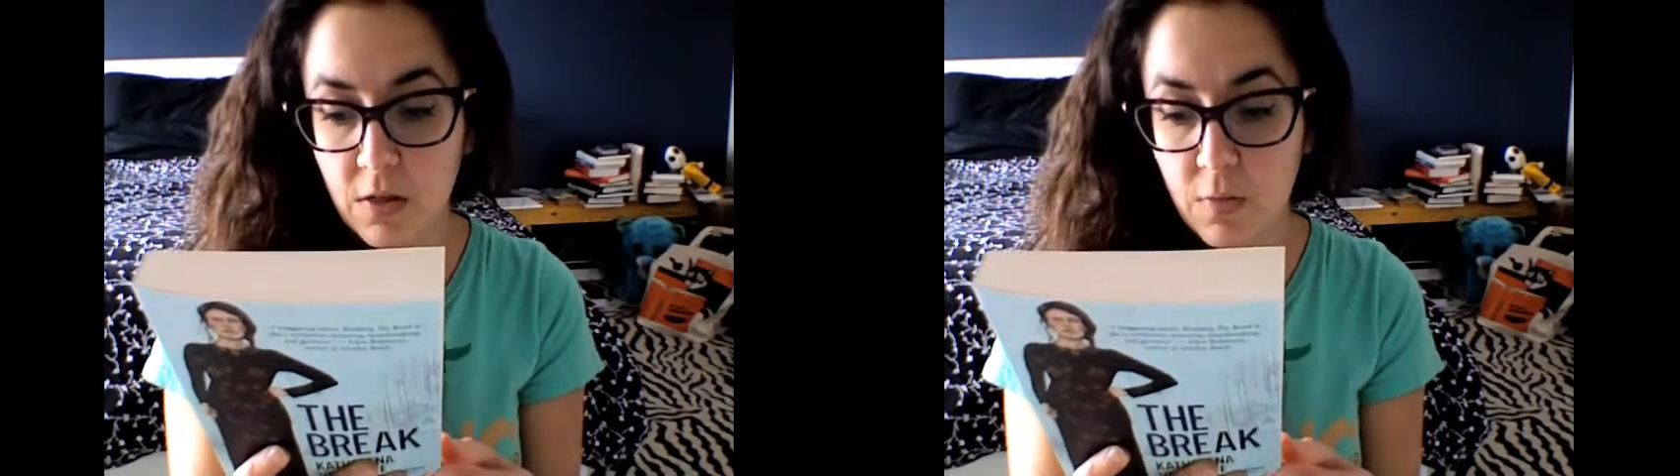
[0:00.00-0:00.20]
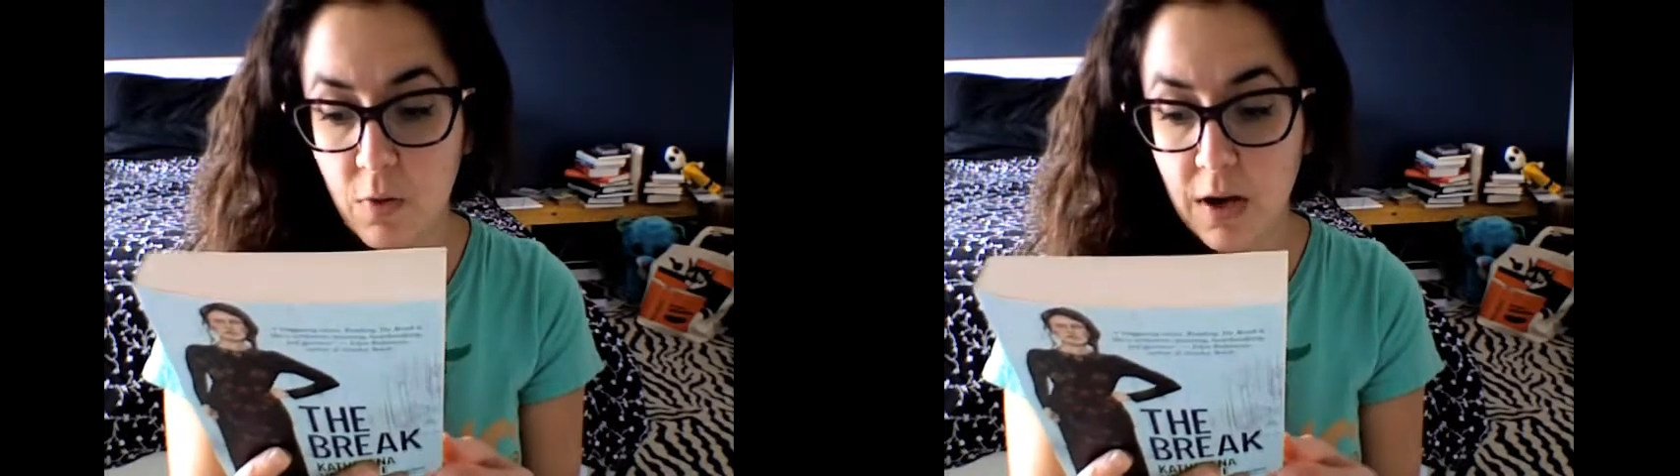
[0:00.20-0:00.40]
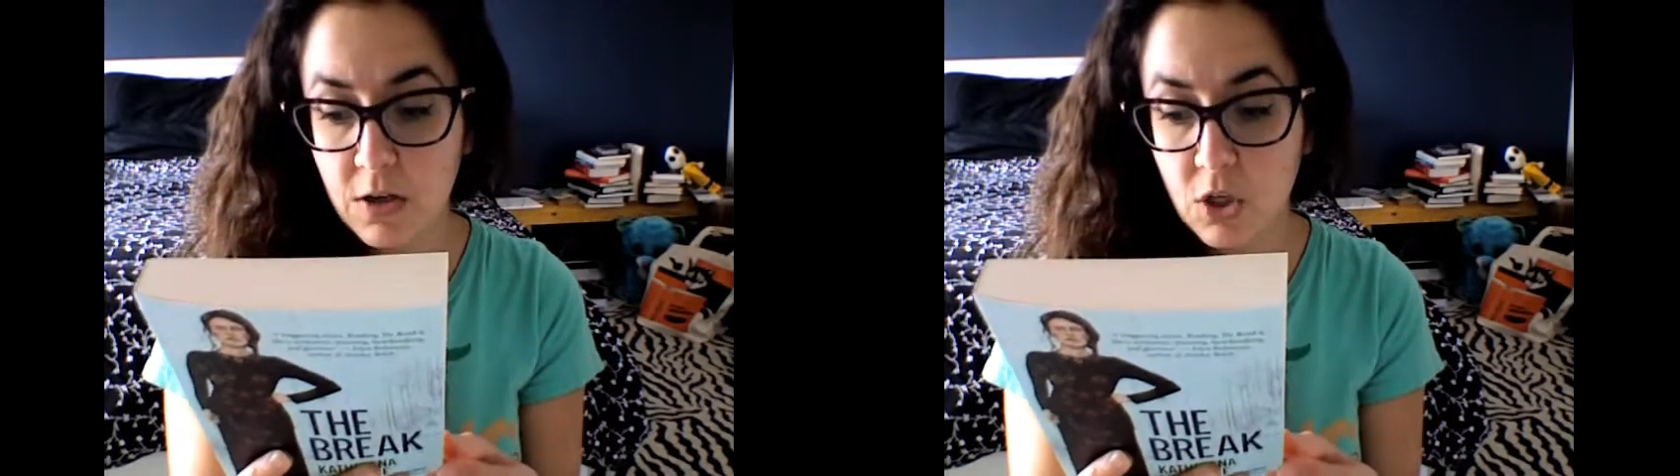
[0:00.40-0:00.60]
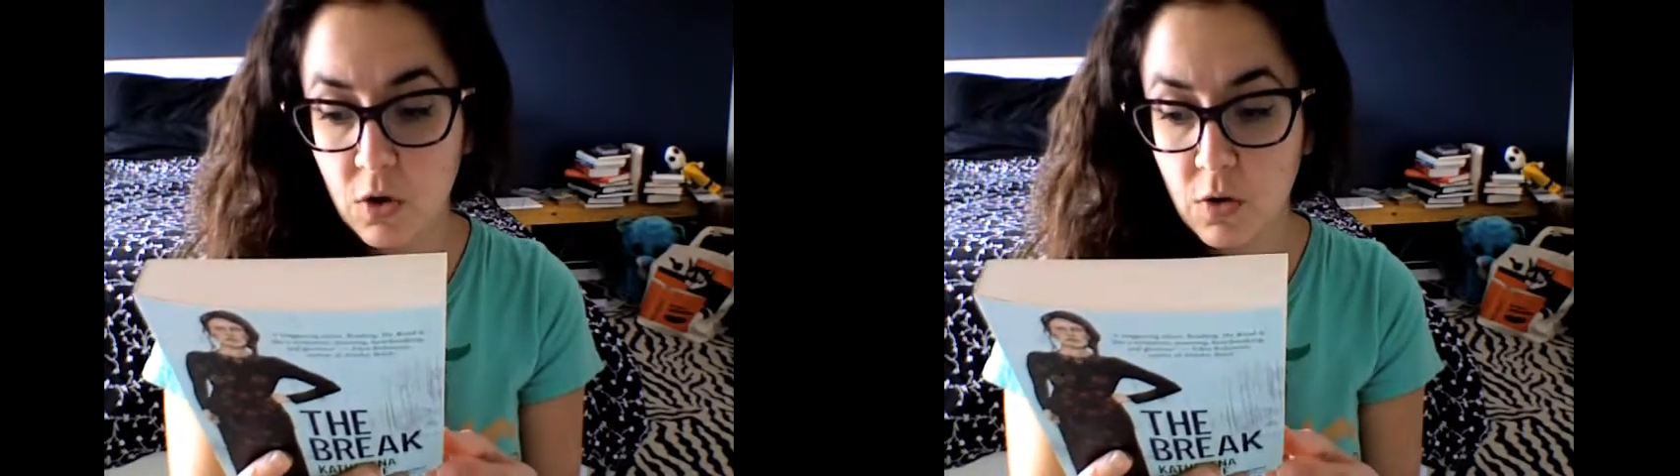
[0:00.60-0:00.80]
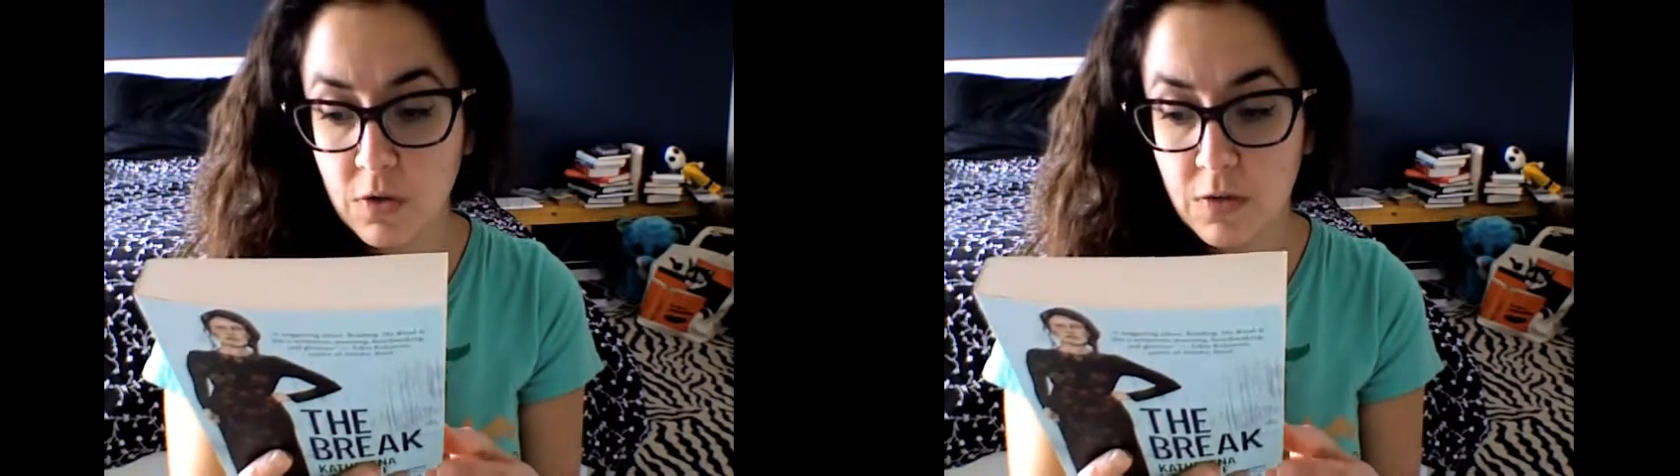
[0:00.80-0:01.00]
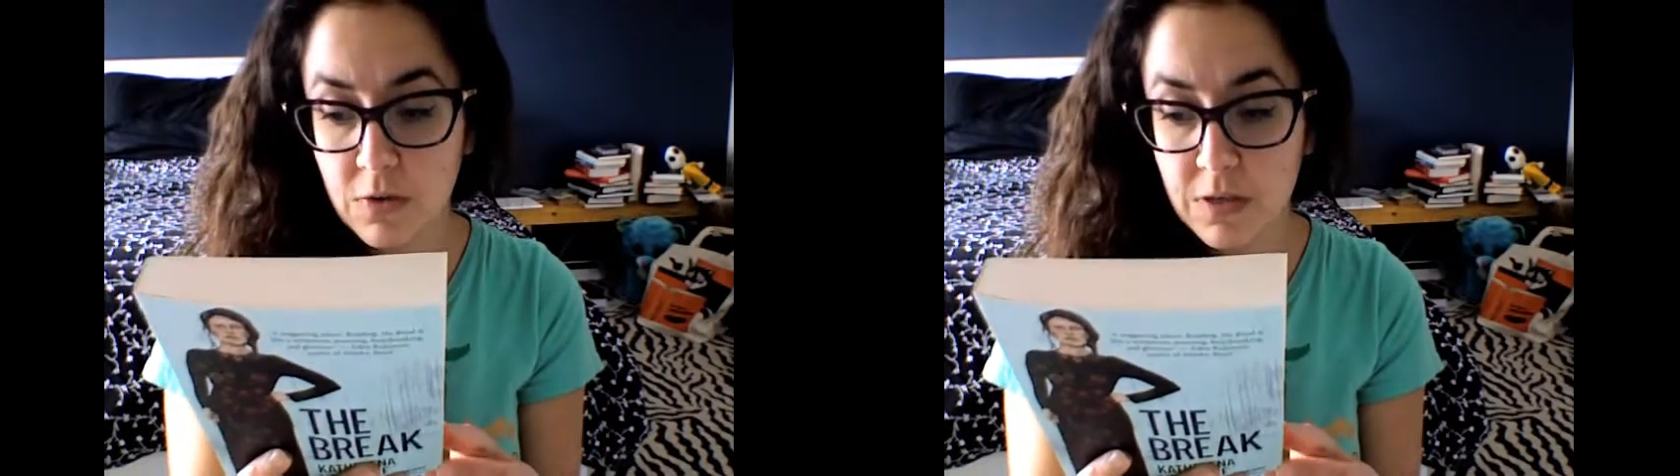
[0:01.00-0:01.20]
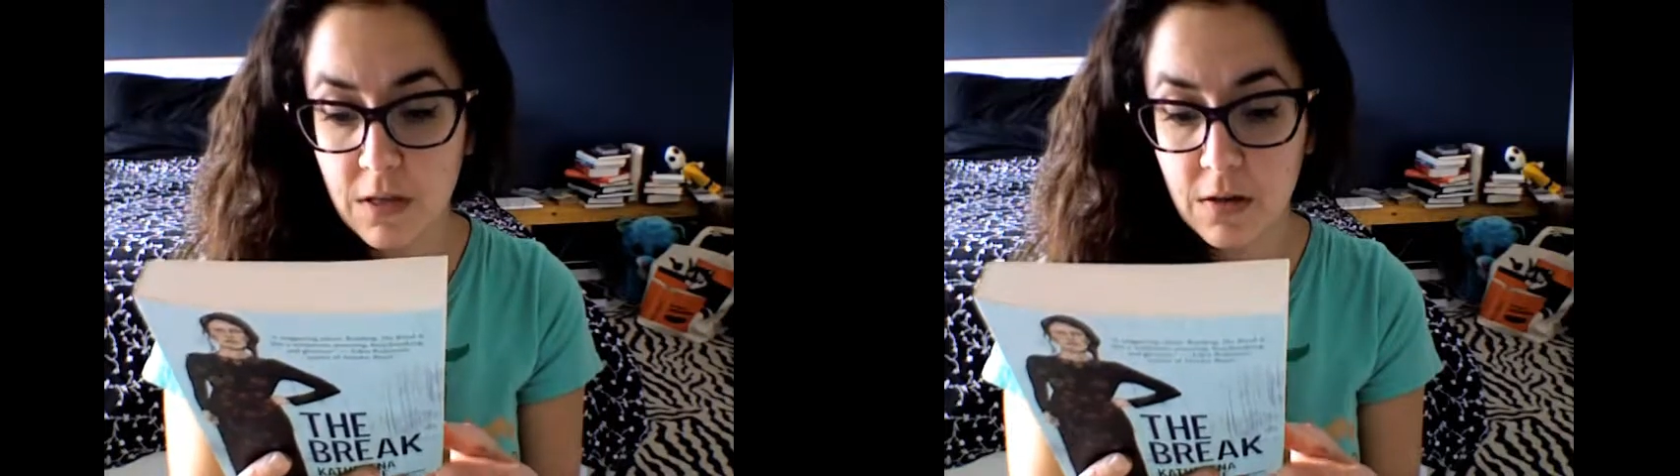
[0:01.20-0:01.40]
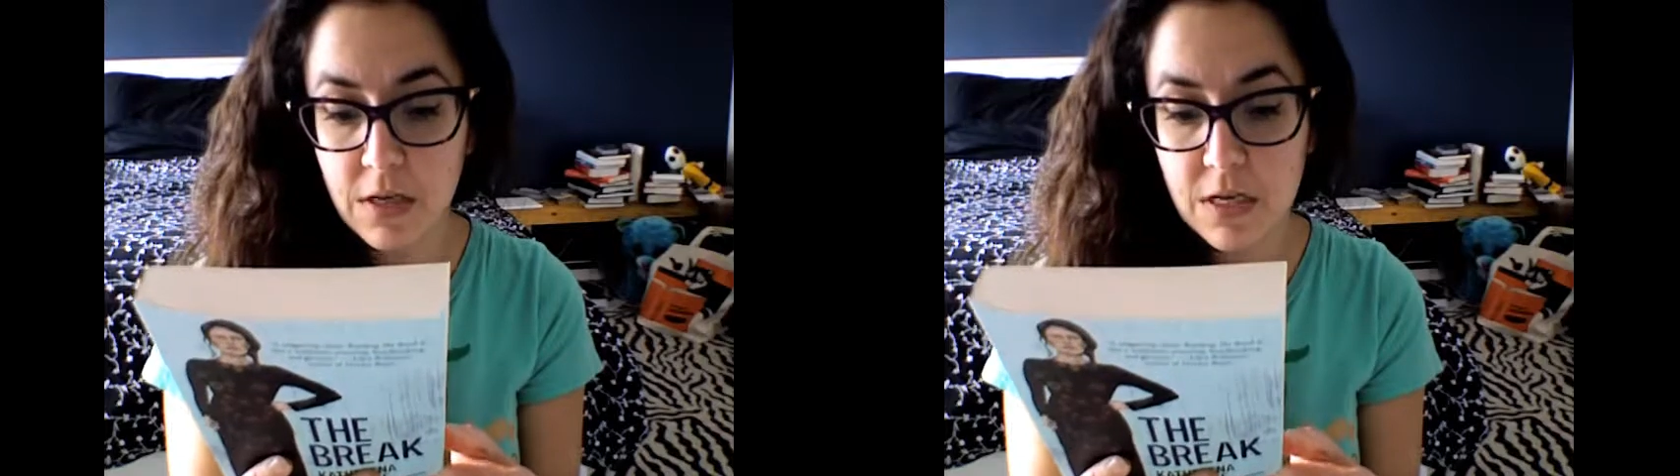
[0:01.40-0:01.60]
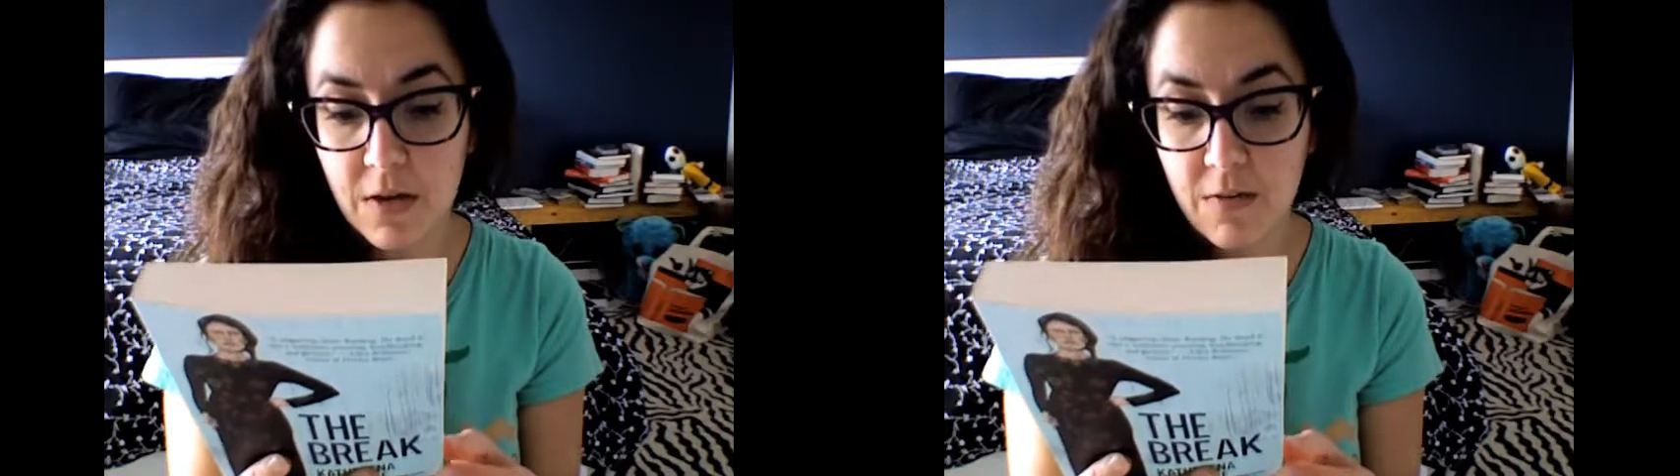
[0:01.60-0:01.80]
The Break shows the resiliency